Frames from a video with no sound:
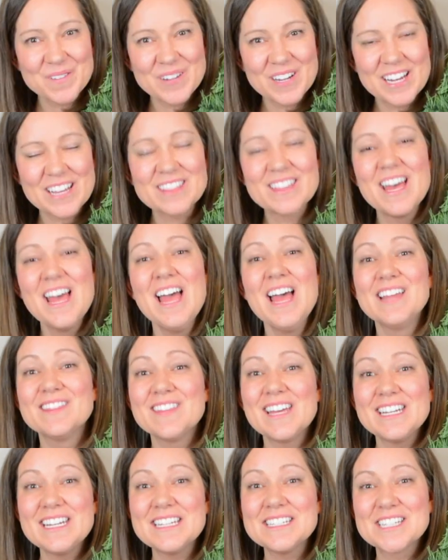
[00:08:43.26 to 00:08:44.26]
wreath.
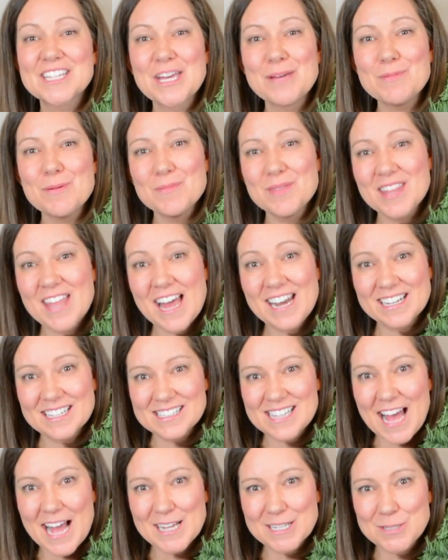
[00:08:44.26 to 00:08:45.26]
They need to keep them in that
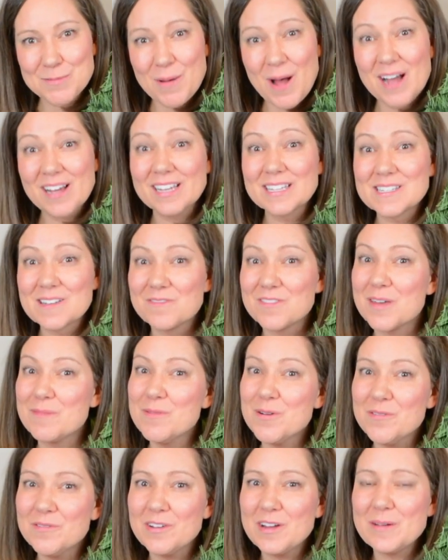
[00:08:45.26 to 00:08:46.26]
exact spot because if they
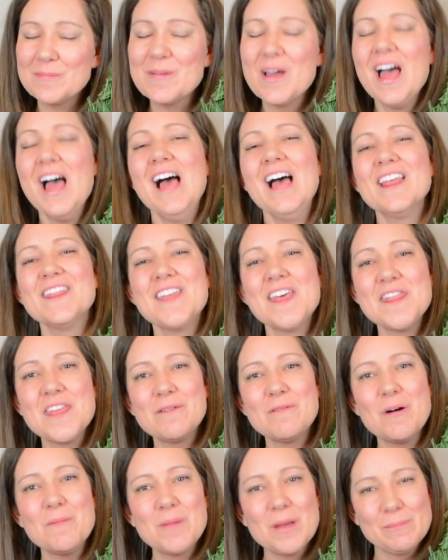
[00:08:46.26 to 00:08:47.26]
move them, then
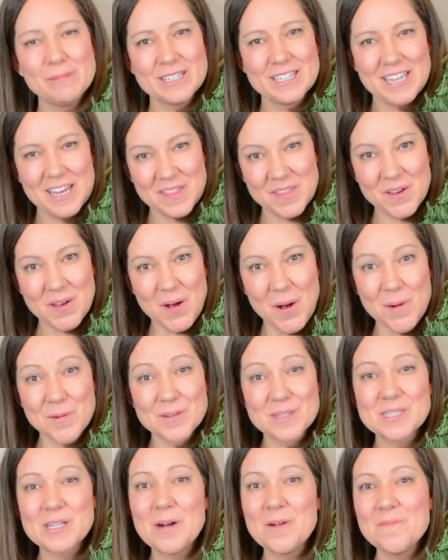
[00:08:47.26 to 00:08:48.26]
they won't be able to get the
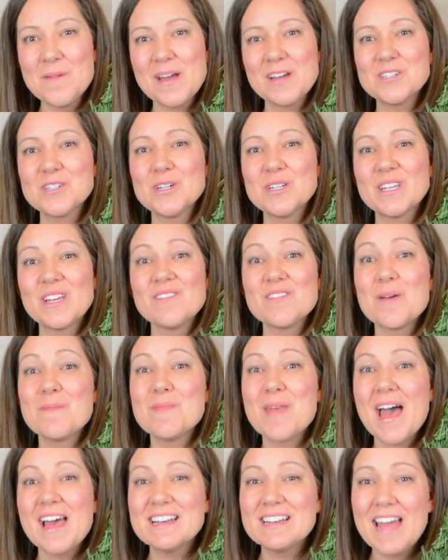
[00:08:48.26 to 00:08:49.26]
code. So make sure to give
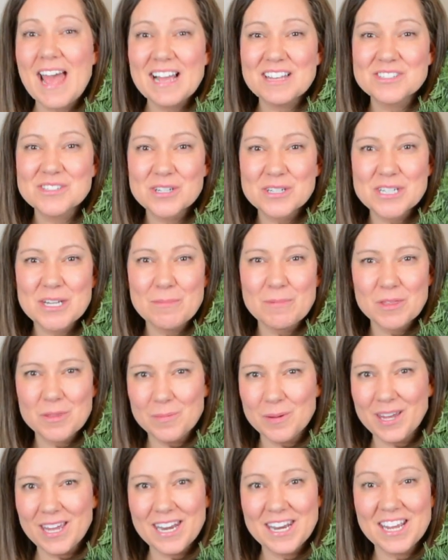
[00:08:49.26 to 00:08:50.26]
them that extra tip at the
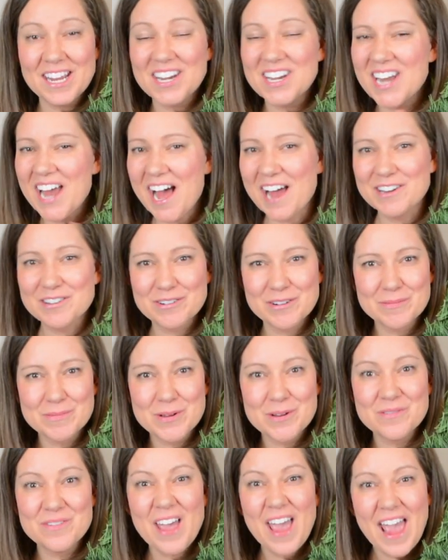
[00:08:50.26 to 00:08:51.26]
beginning not to
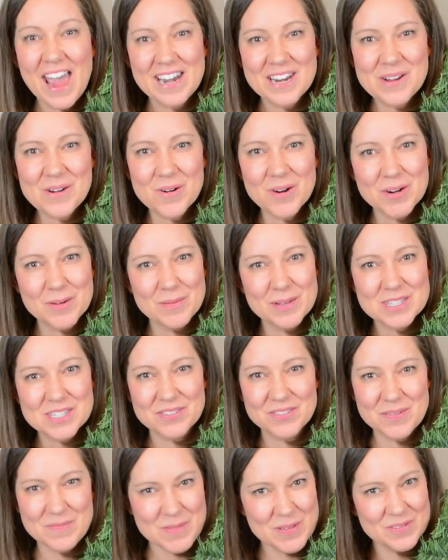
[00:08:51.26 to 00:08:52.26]
remove any
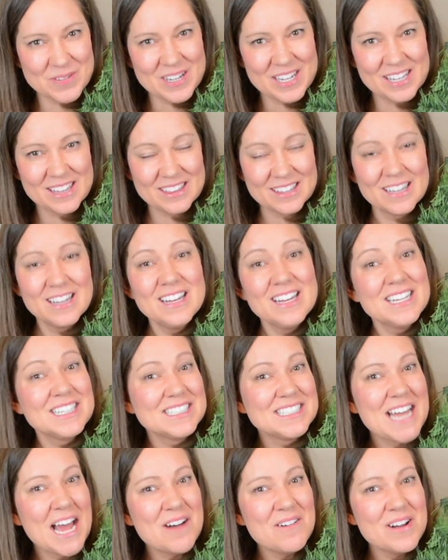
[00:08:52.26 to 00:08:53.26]
ornaments from the wreath.
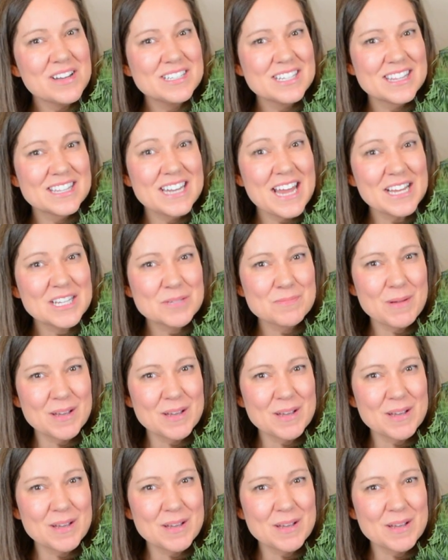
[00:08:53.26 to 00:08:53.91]
Now on to the next